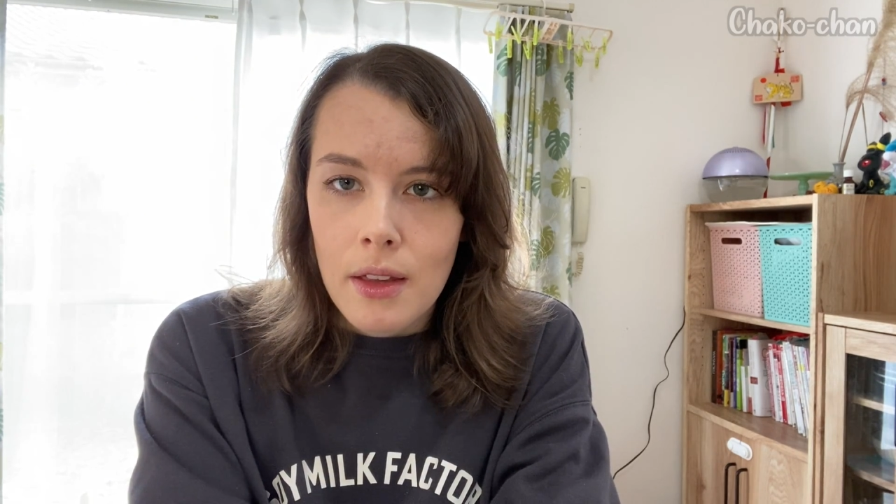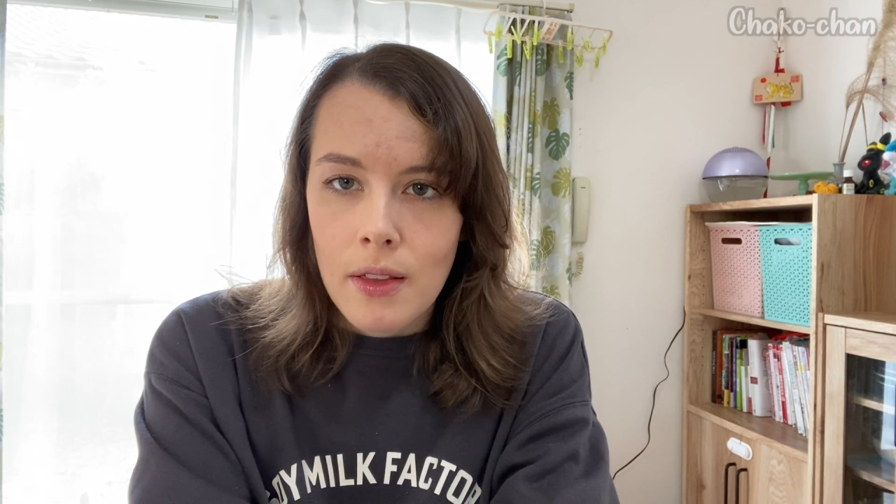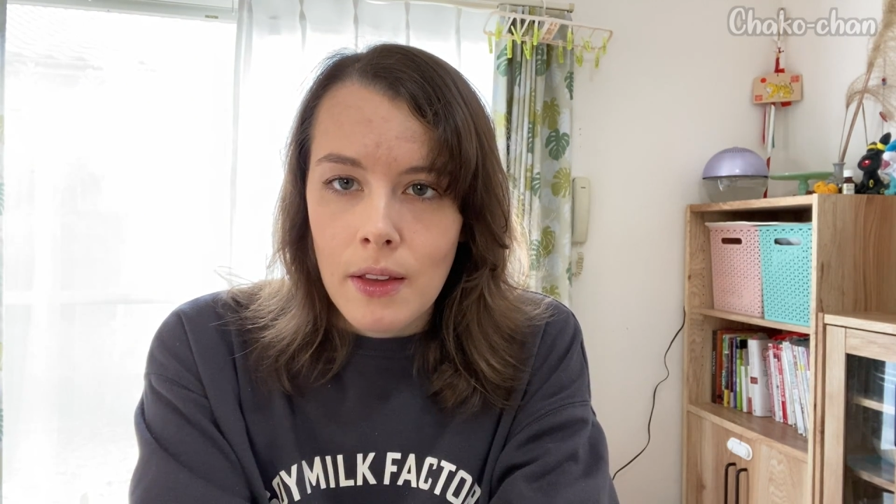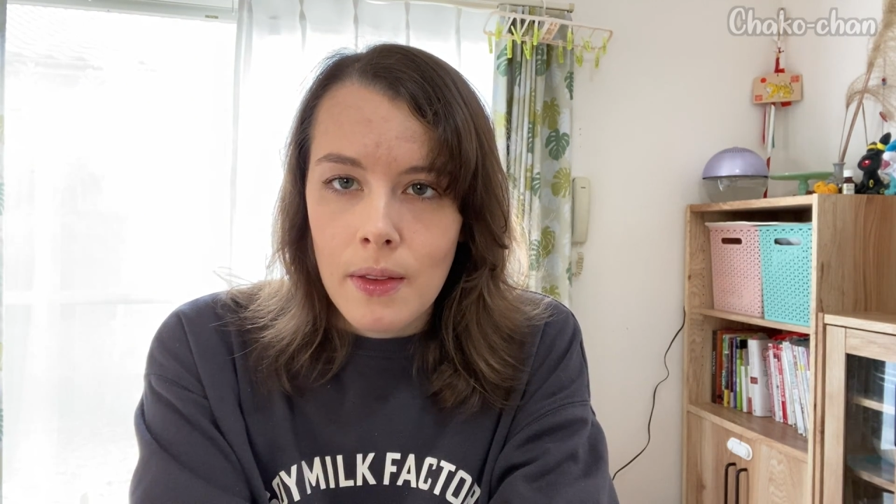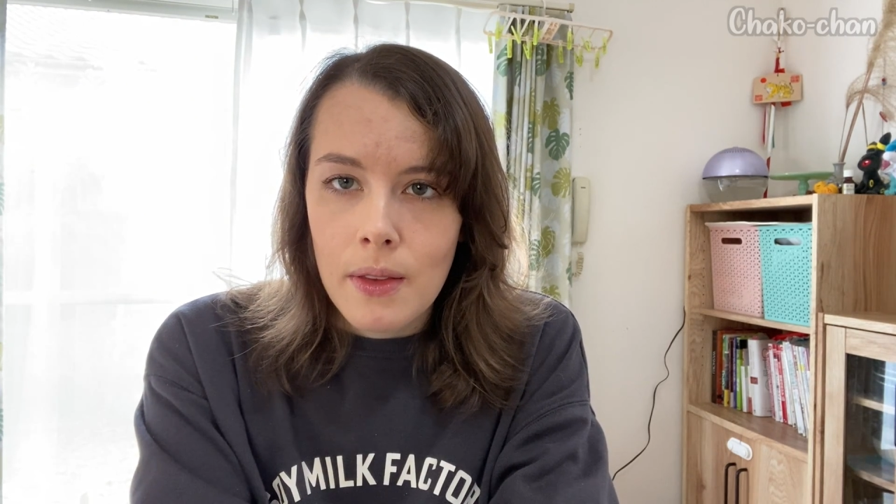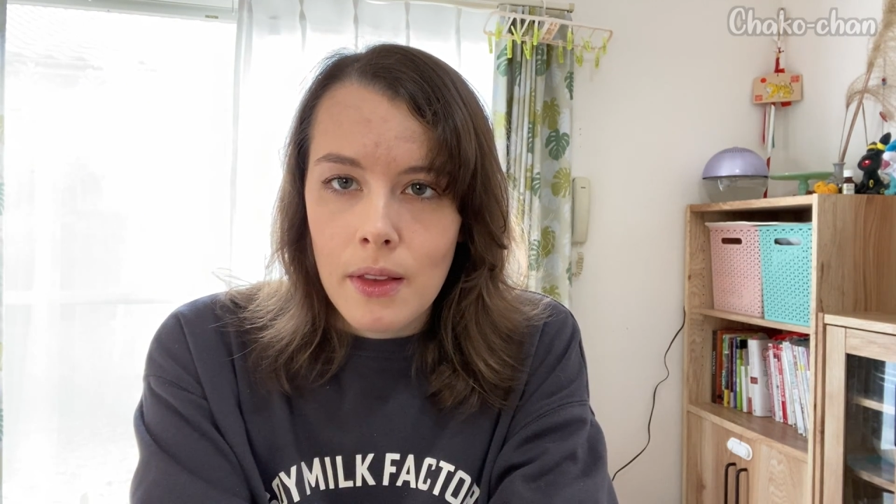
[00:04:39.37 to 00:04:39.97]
this